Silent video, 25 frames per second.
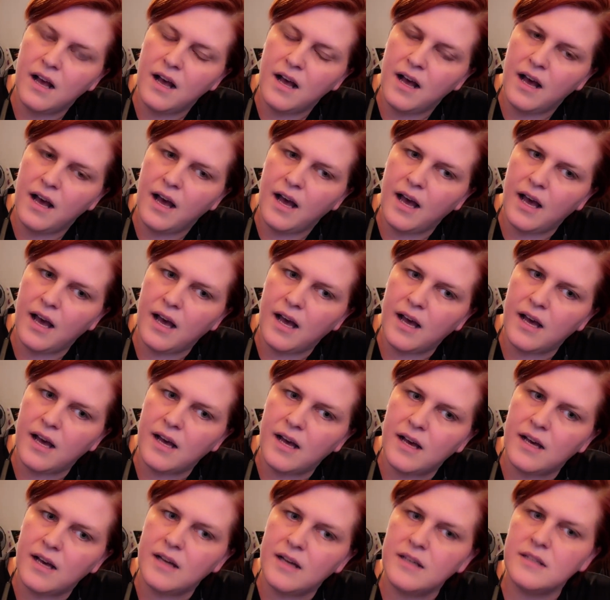
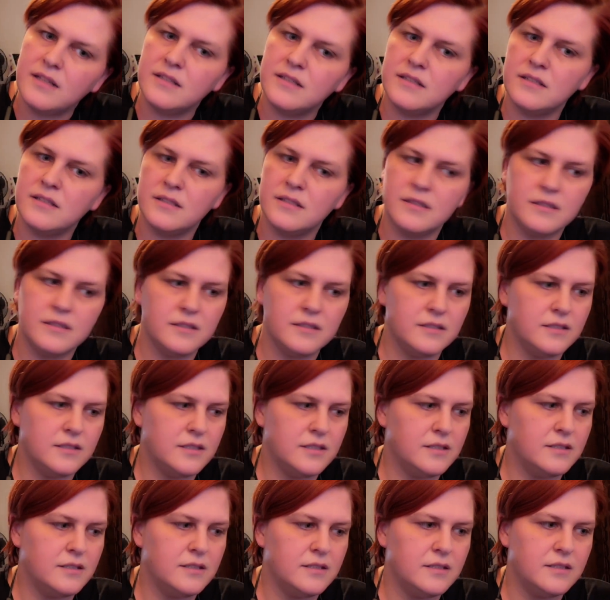I
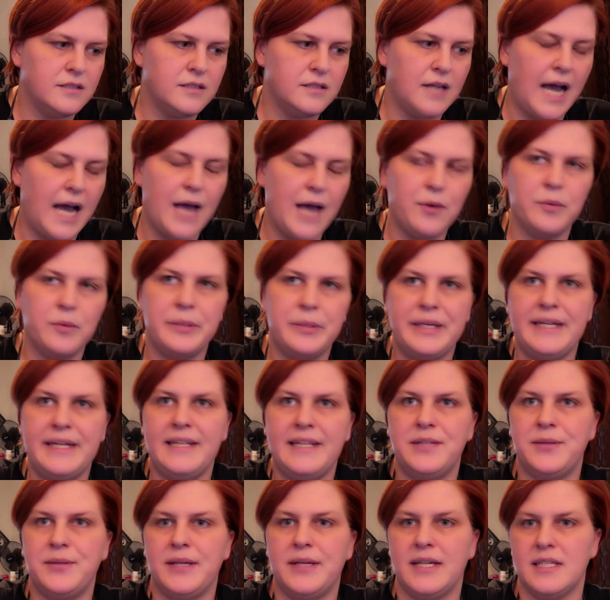will be
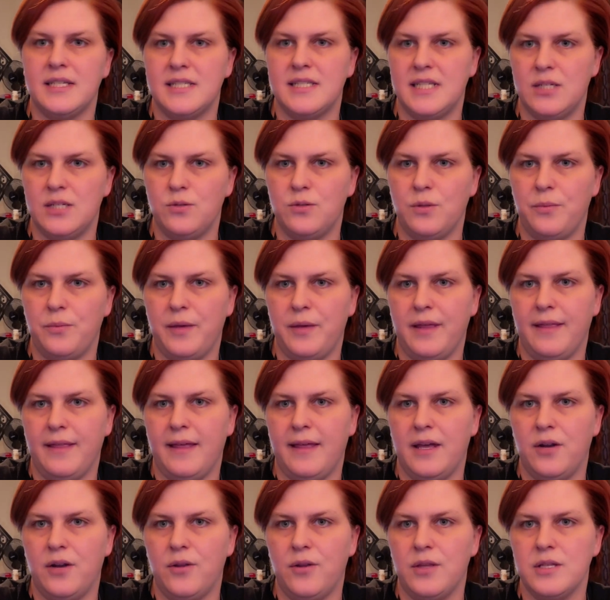doing a stitch with me
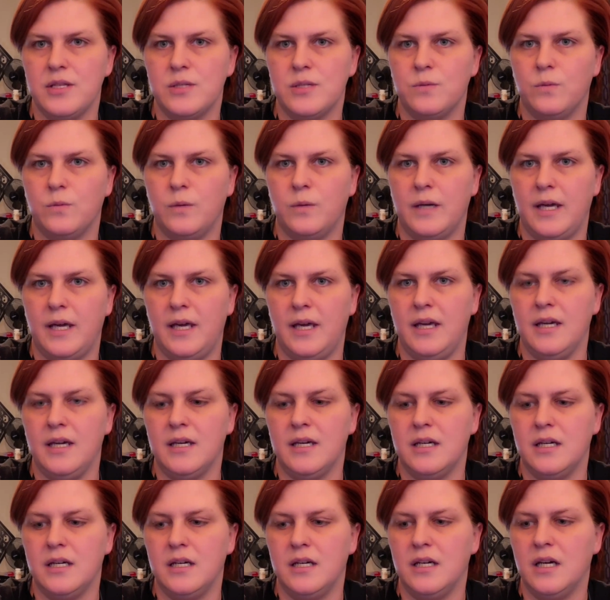later this
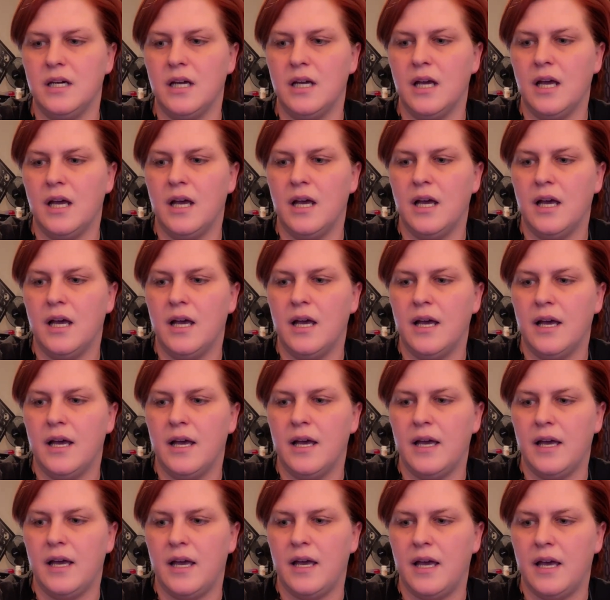week,
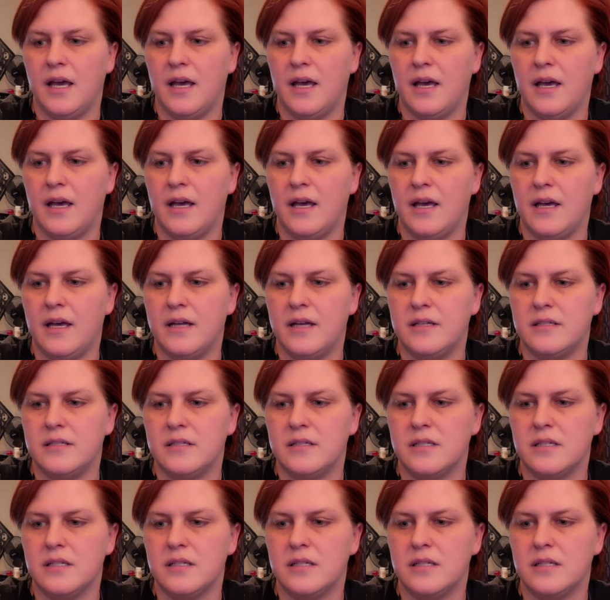and